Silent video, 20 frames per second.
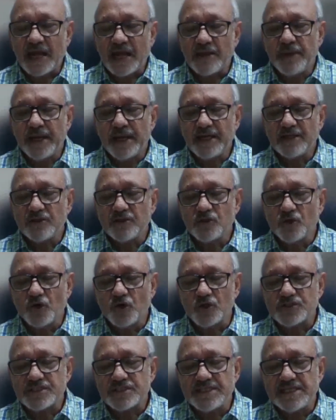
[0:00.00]
I met
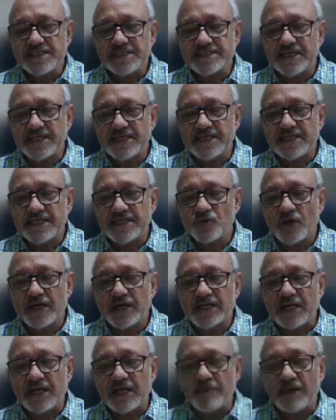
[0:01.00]
those teachers
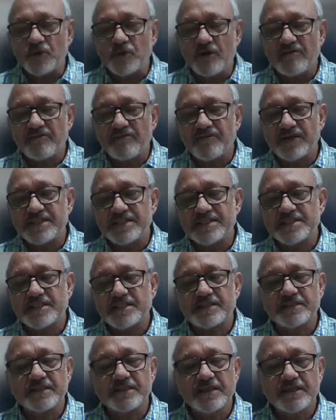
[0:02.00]
who had come to our
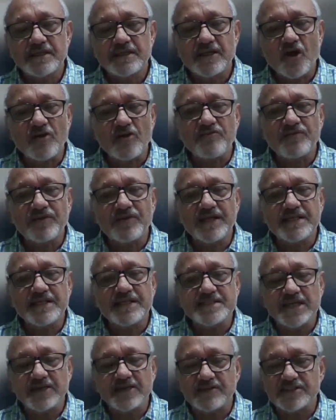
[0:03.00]
first
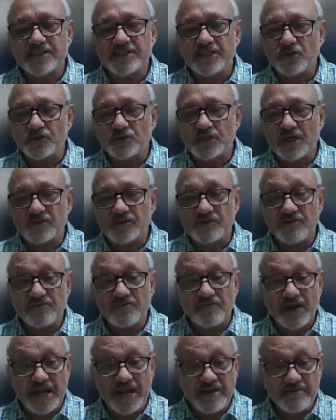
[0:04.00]
conference that was in
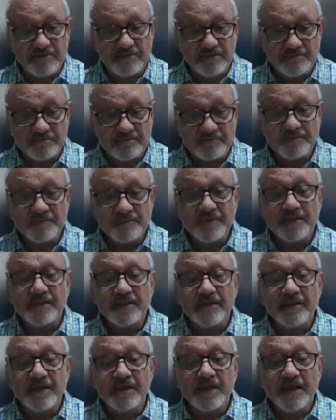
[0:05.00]
2005.
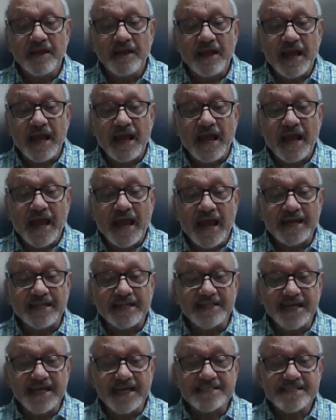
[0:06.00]

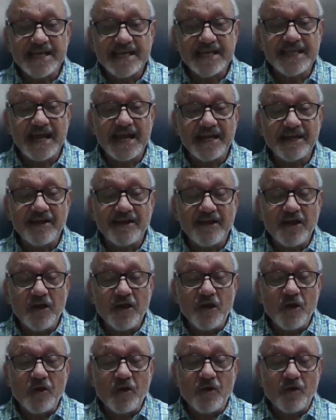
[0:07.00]
And they say that
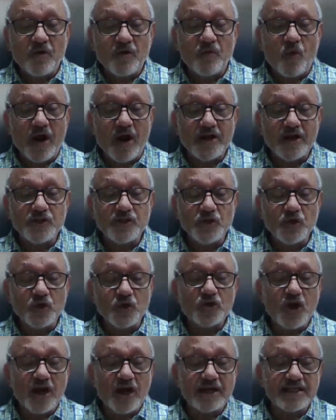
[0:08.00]
what
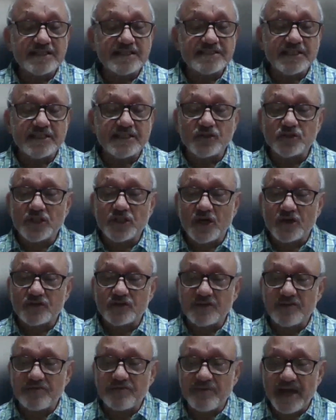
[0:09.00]
you taught us in
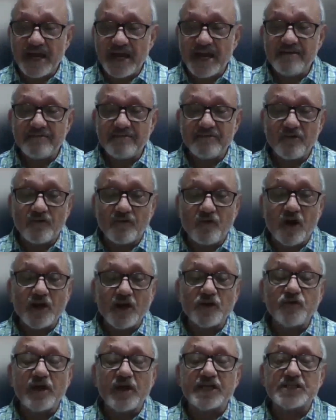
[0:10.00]
2005,
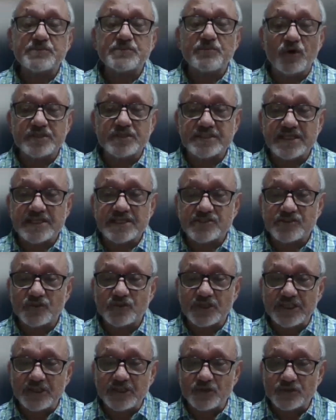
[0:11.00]
what you exposed us
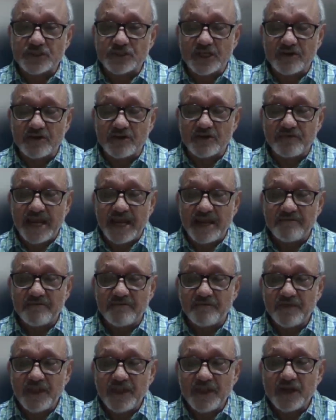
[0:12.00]
to in
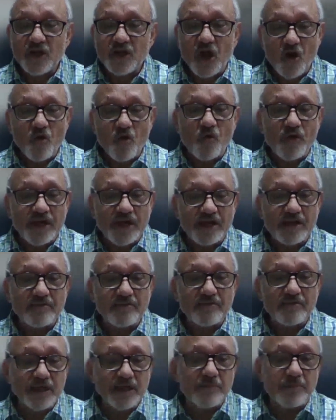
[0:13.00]
2005, now we
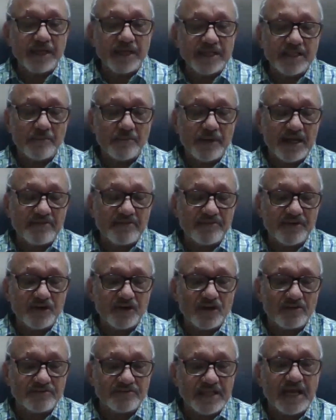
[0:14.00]
are reaping the
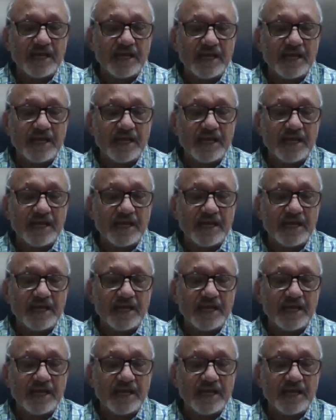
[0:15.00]
benefit of